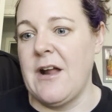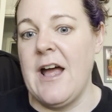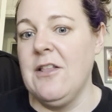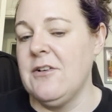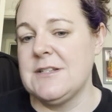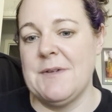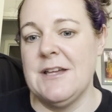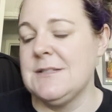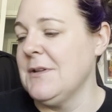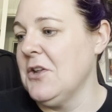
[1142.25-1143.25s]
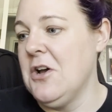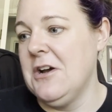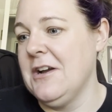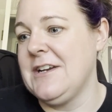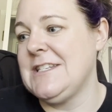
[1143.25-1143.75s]
I looked, my husband
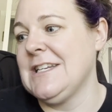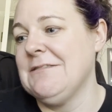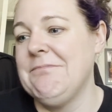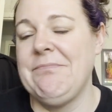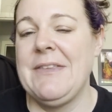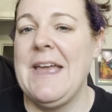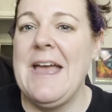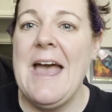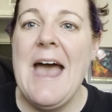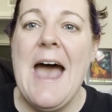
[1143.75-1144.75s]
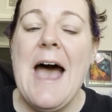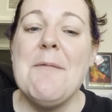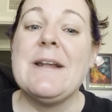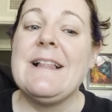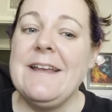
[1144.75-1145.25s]
looked.
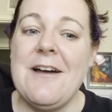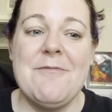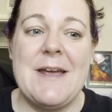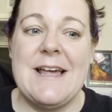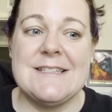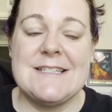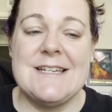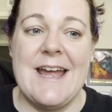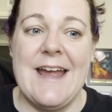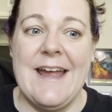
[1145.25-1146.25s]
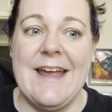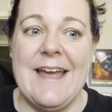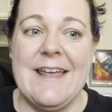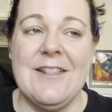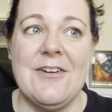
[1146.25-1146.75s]
I'm going to clean off my desk today
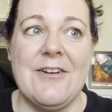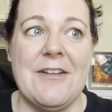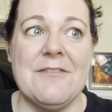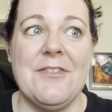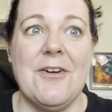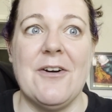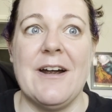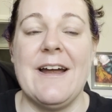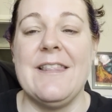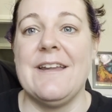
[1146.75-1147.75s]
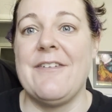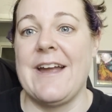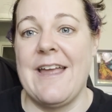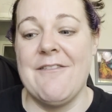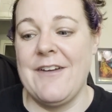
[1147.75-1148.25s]
and look around the floor, and if I
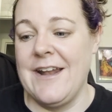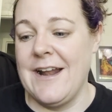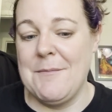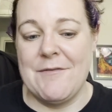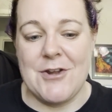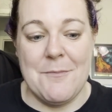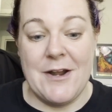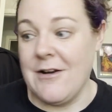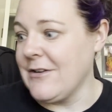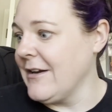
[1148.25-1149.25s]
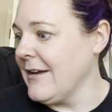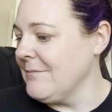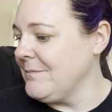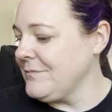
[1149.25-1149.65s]
can't find it, I'm going to call my doctor again.